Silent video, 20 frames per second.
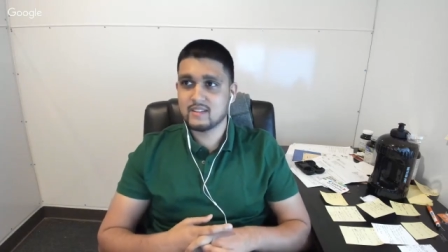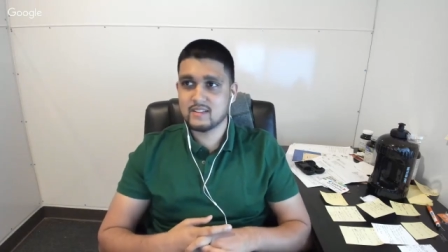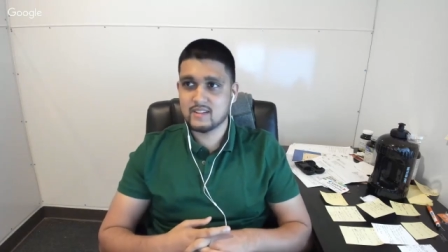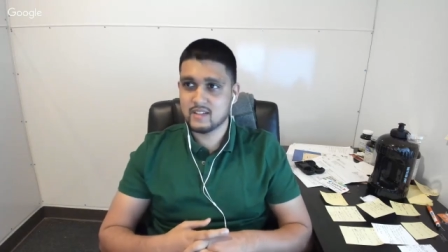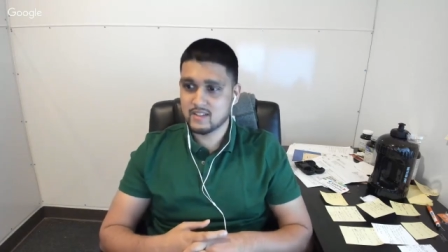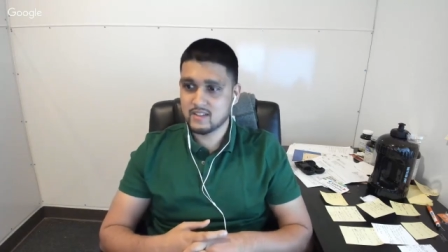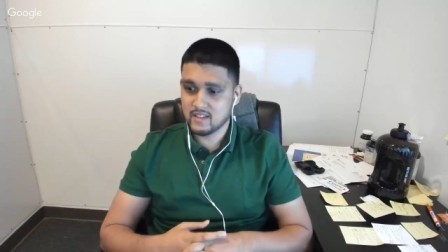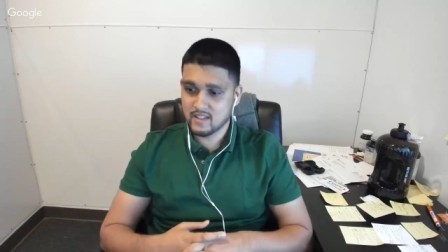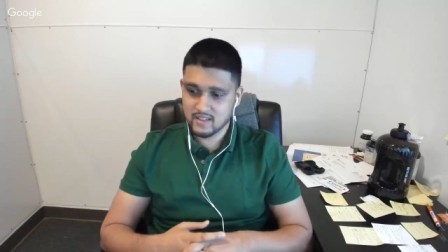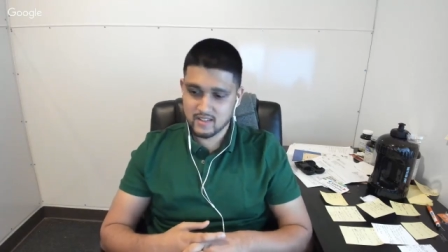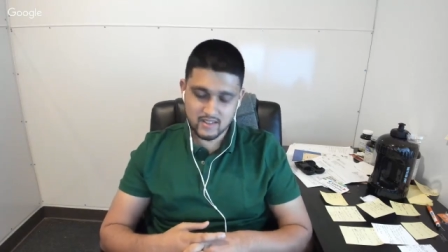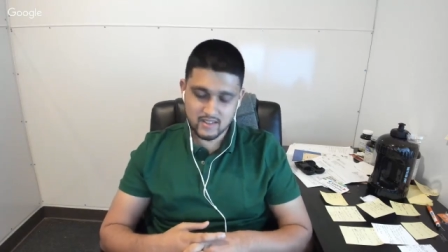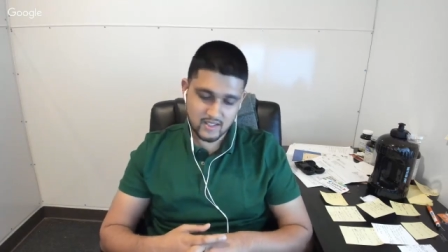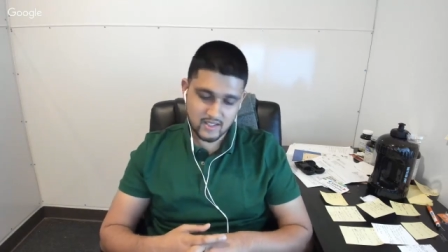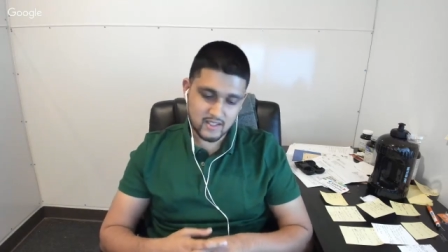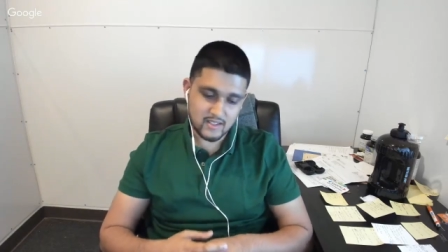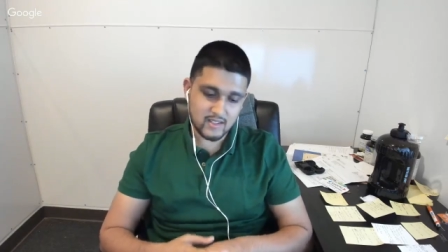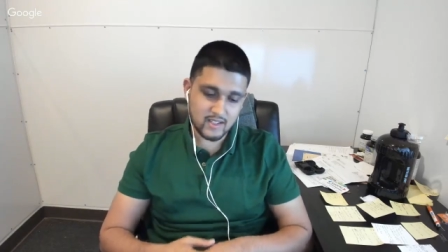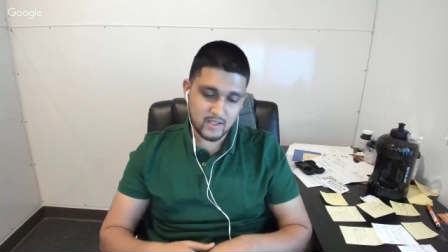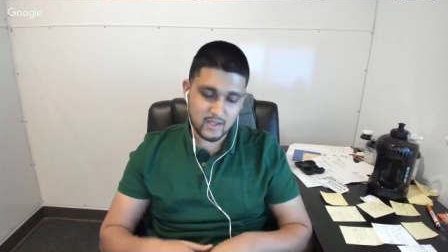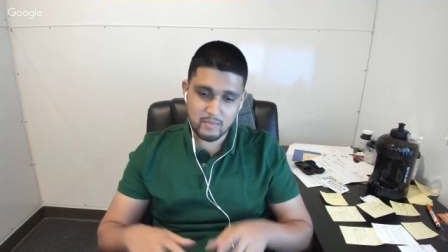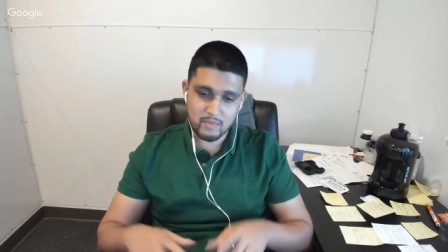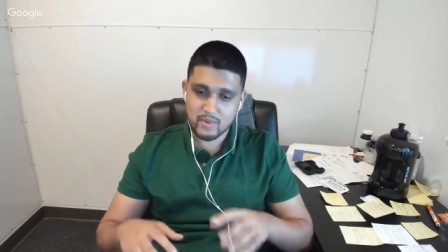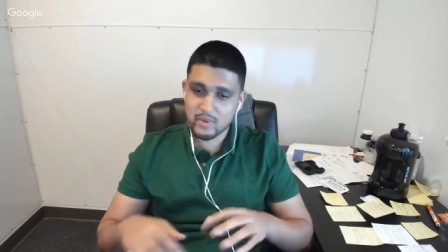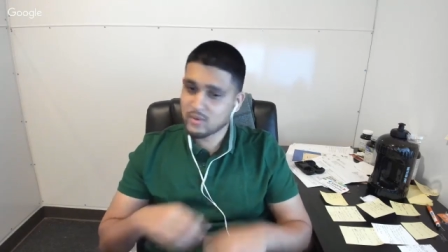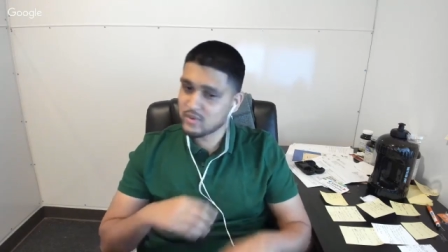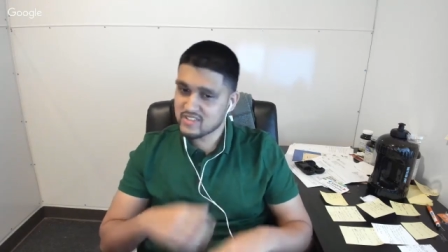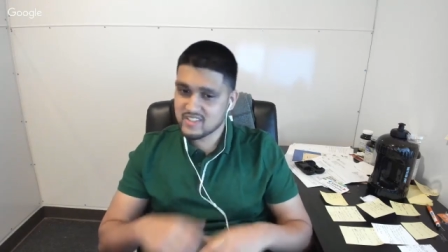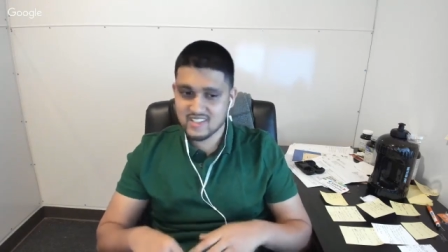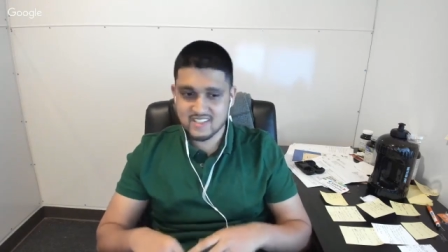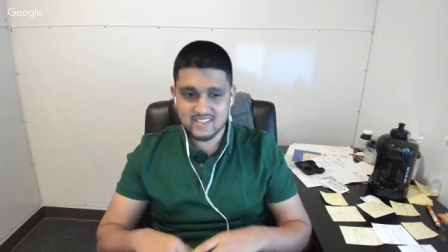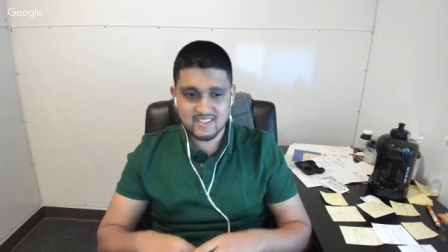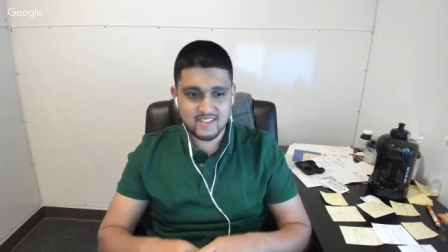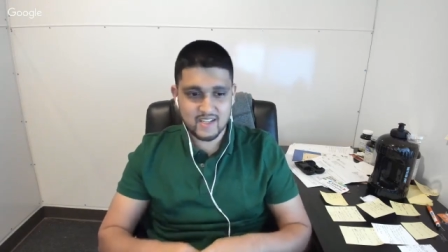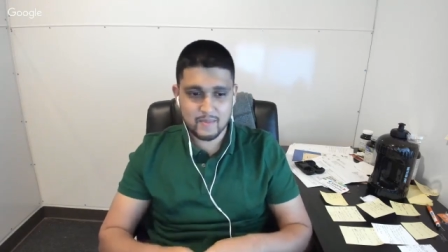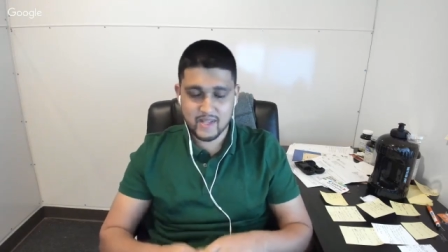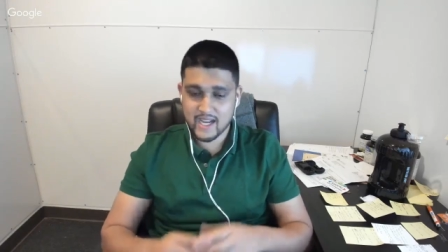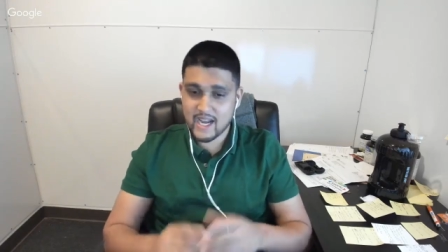the, the the computer system.